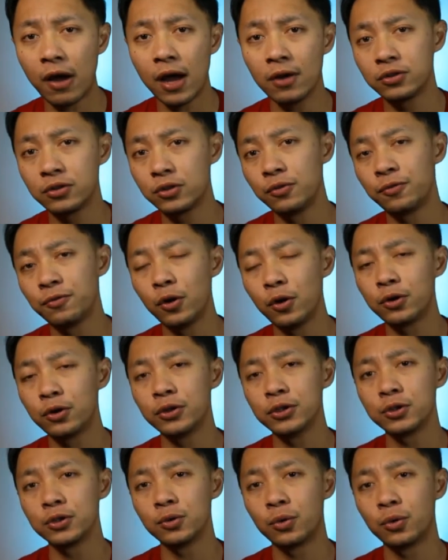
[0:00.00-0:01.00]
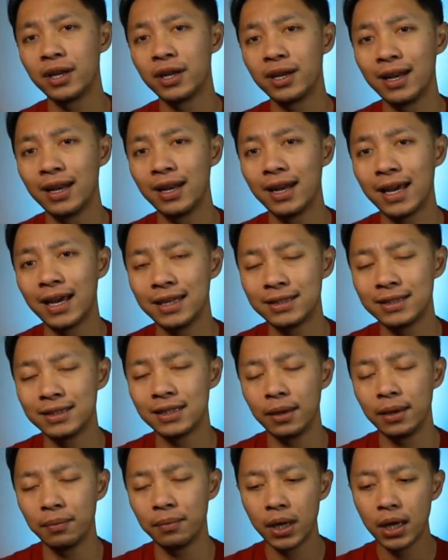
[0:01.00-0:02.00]
to focus during
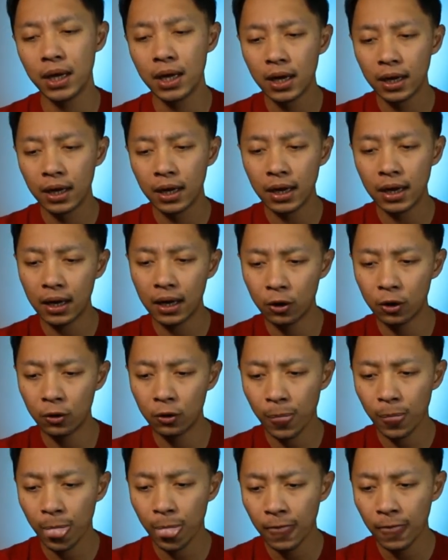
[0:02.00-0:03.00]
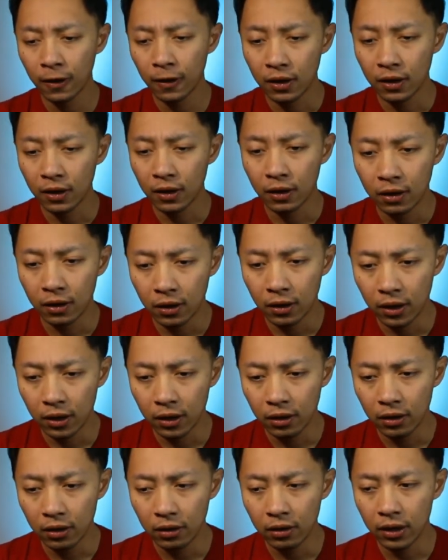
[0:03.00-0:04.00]
nighttime. Now,
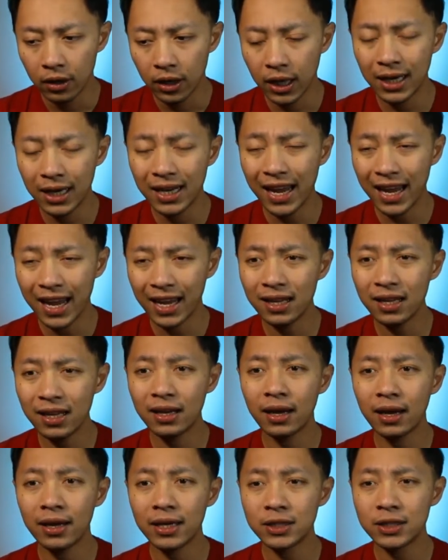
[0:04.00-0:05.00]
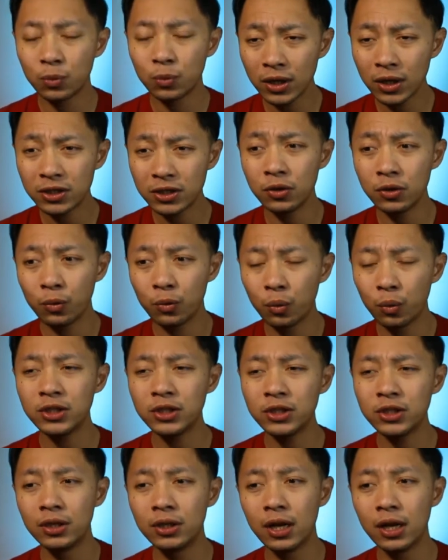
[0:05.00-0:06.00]
in any case, once
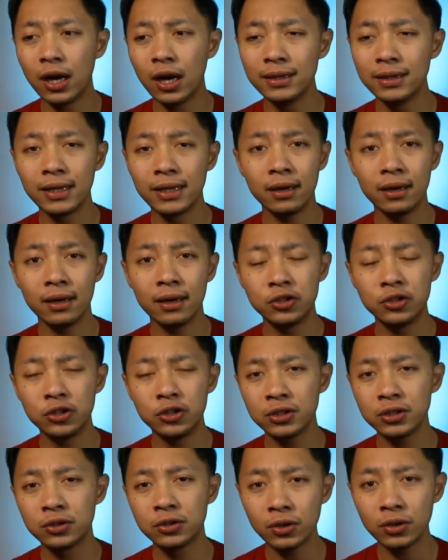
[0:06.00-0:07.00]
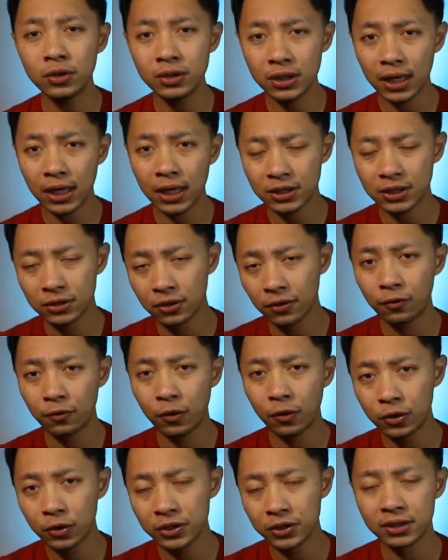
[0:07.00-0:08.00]
you done that, just don't touch the
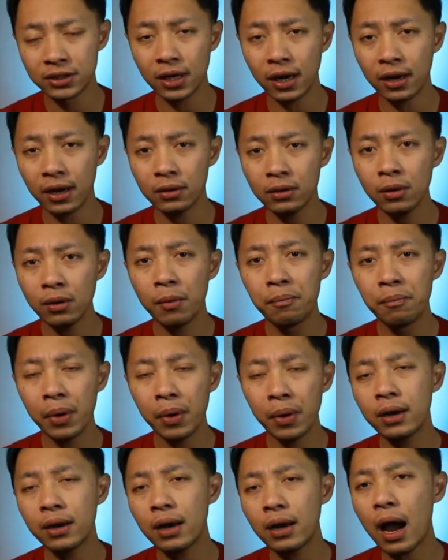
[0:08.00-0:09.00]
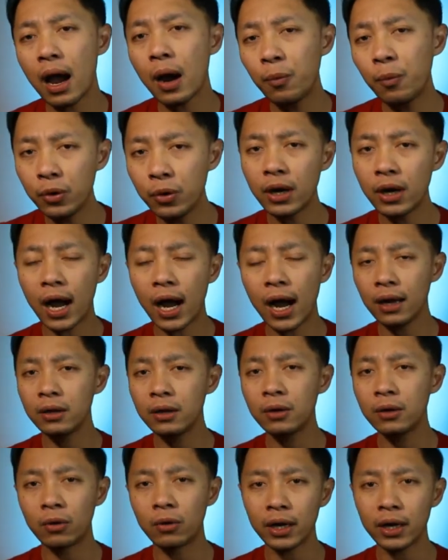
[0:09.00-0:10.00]
focus dial. But I would highly
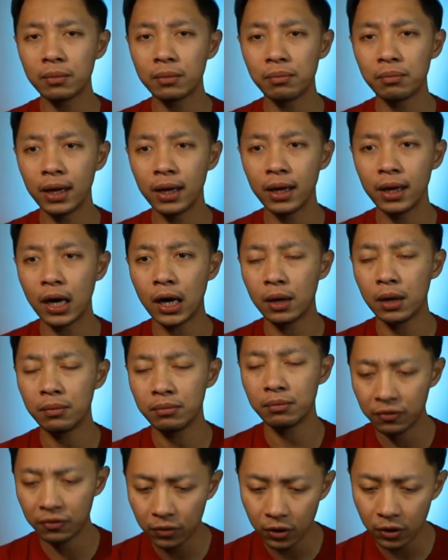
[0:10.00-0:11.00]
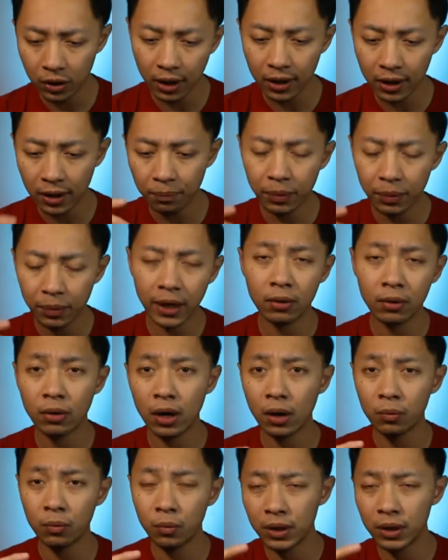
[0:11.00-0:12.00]
recommend, if you're gonna play
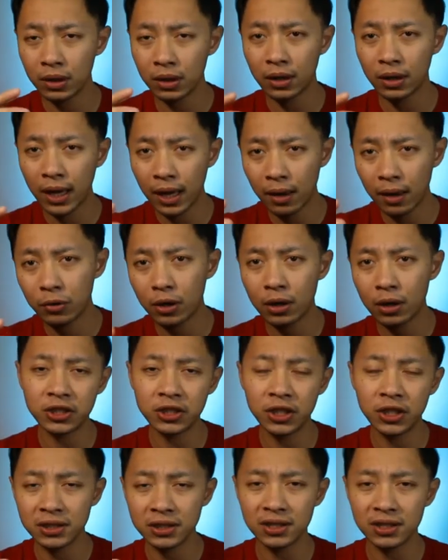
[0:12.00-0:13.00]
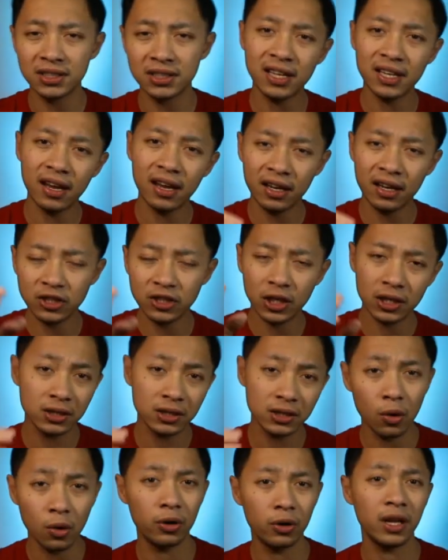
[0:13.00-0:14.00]
around with the camera, change the setting, change
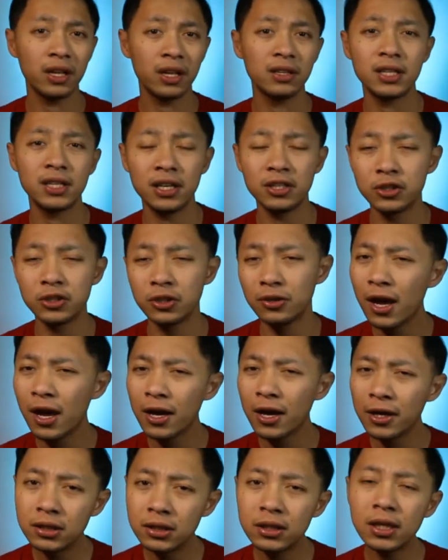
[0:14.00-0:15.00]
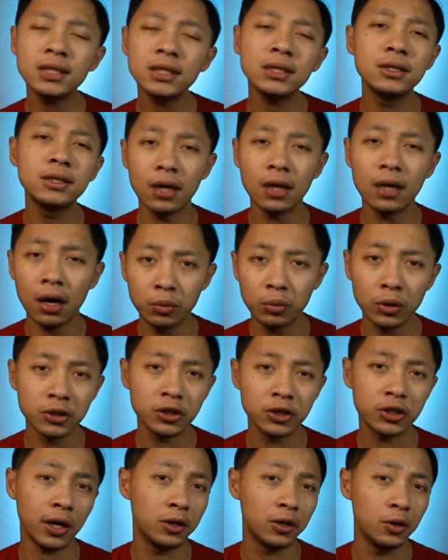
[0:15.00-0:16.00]
the orientation, just double
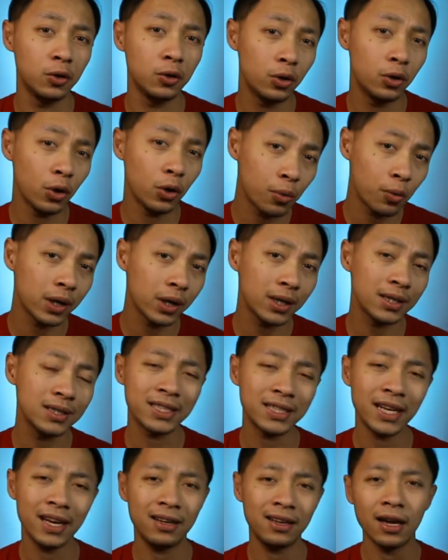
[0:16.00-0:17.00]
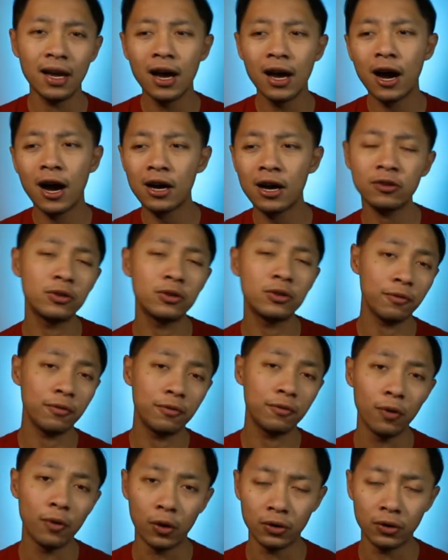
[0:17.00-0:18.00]
check. You don't want to take 100
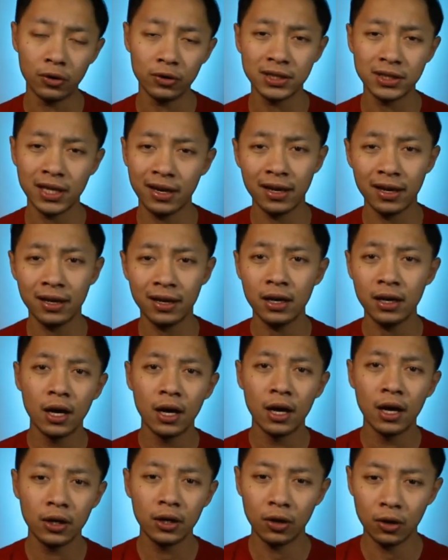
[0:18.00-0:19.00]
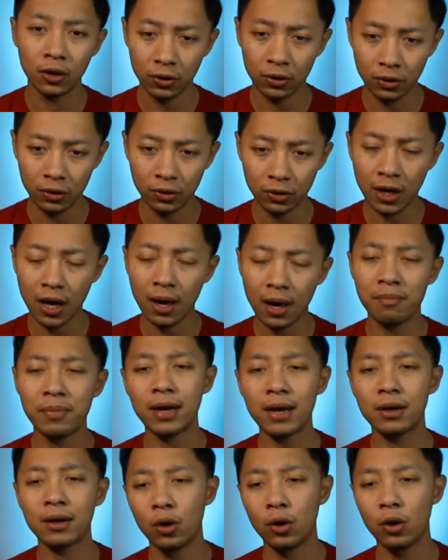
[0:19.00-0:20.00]
photos and then you come
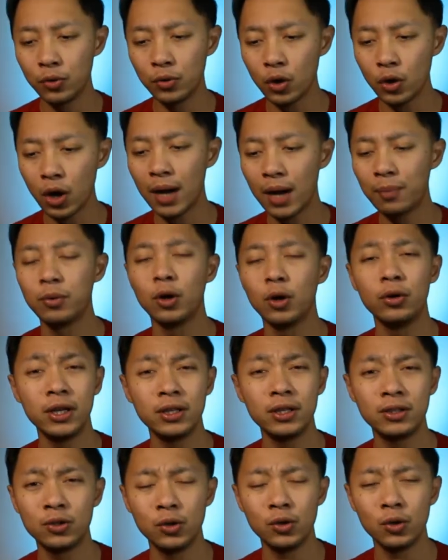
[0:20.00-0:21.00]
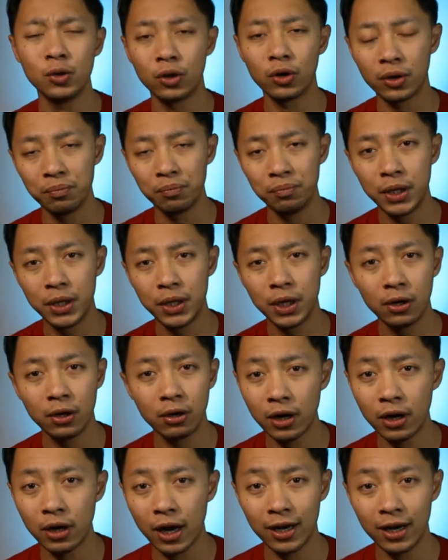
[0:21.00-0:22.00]
back home, you upload it to your
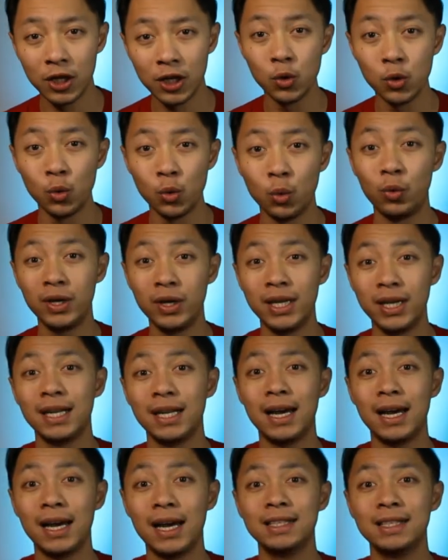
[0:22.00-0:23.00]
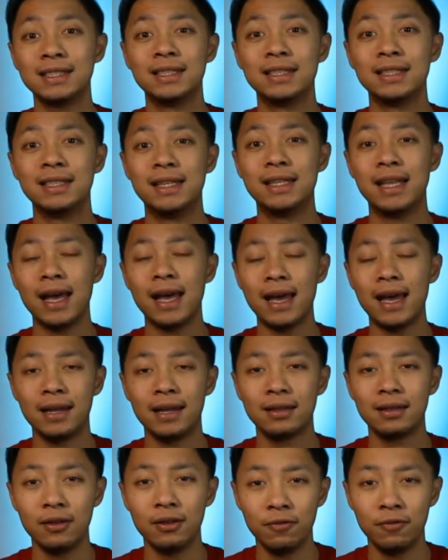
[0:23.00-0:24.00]
computer, and then you realize
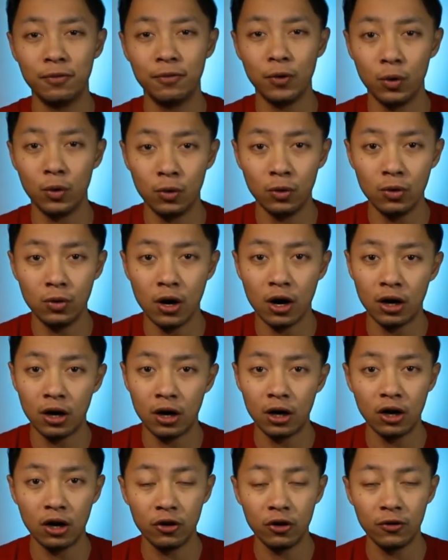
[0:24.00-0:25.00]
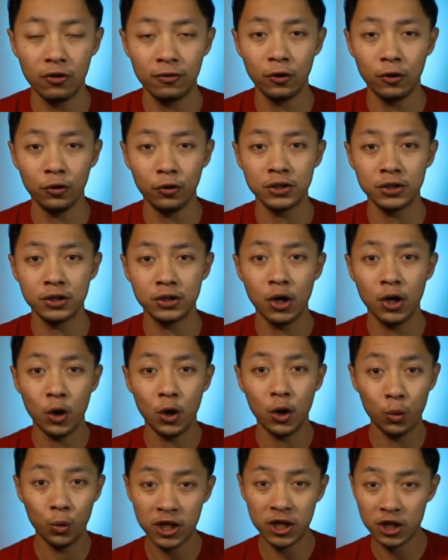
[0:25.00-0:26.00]
that the photo are out of focus,
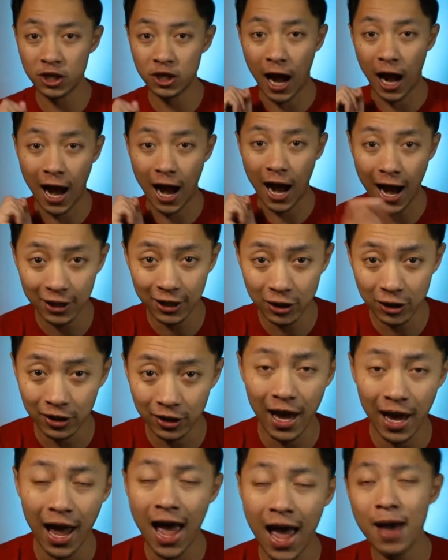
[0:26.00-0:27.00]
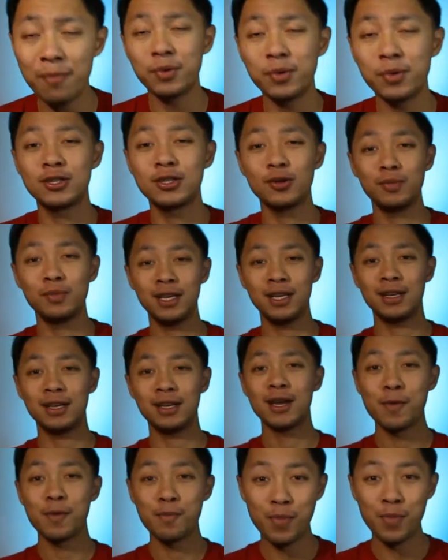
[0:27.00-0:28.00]
which actually happened to me
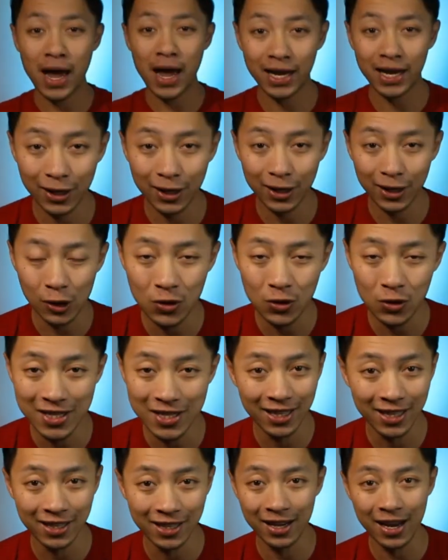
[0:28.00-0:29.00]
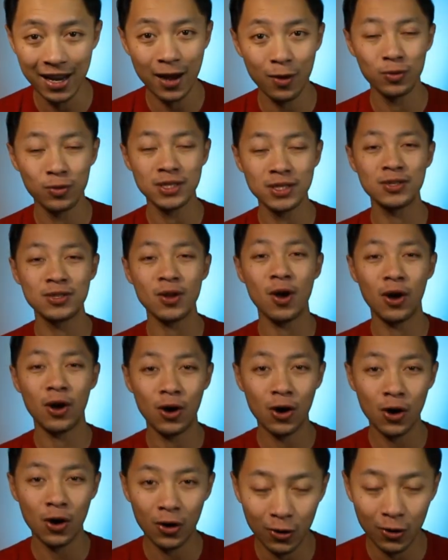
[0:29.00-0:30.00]
back in New Zealand. That was
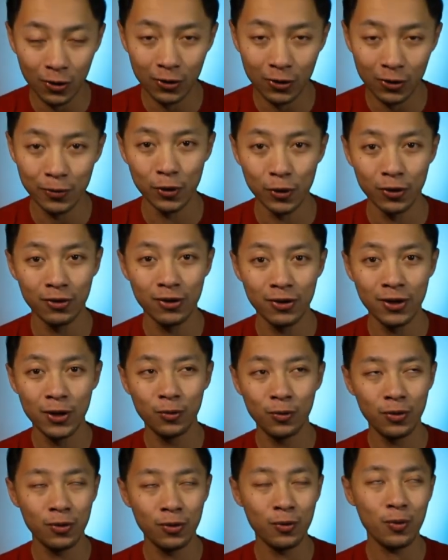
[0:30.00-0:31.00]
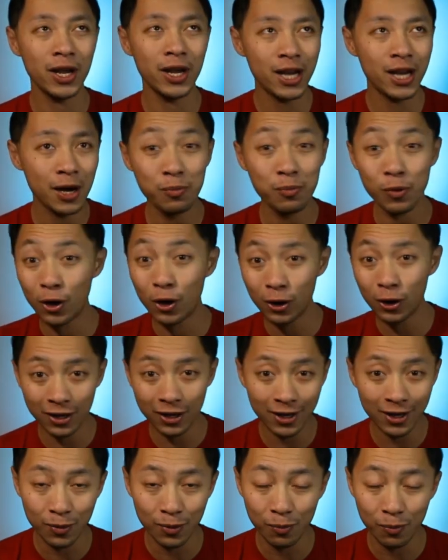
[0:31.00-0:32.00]
horrible. We wake up
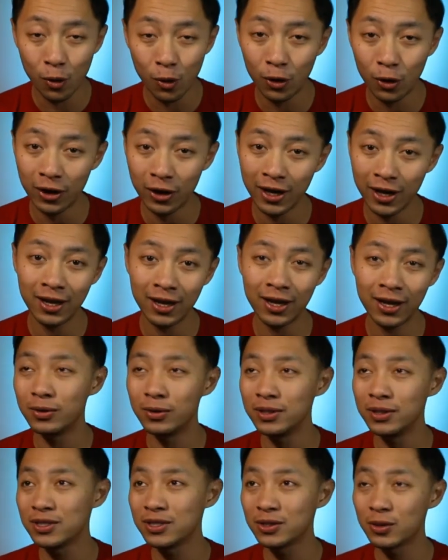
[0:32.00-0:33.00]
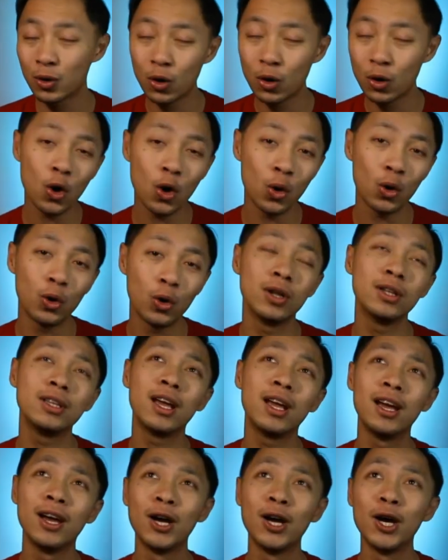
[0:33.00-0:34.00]
early in the morning, it was cold,
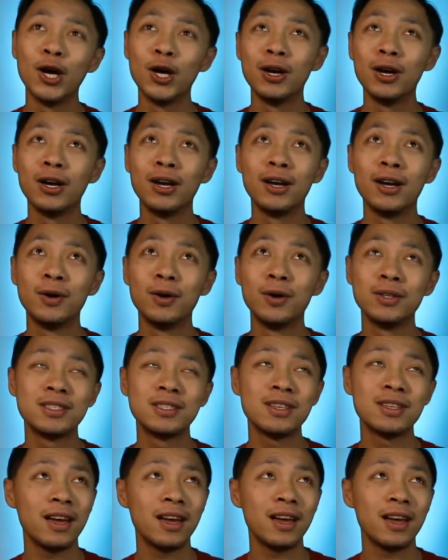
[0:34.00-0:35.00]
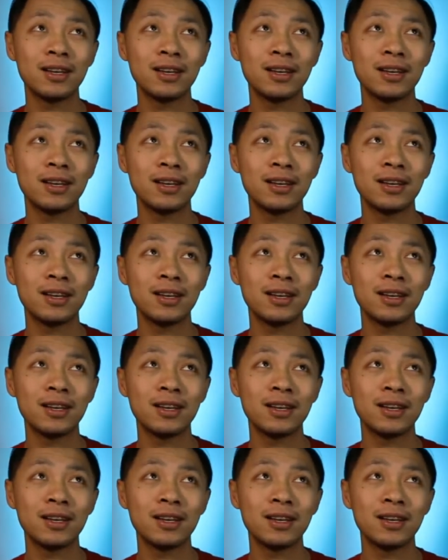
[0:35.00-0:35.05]
it was like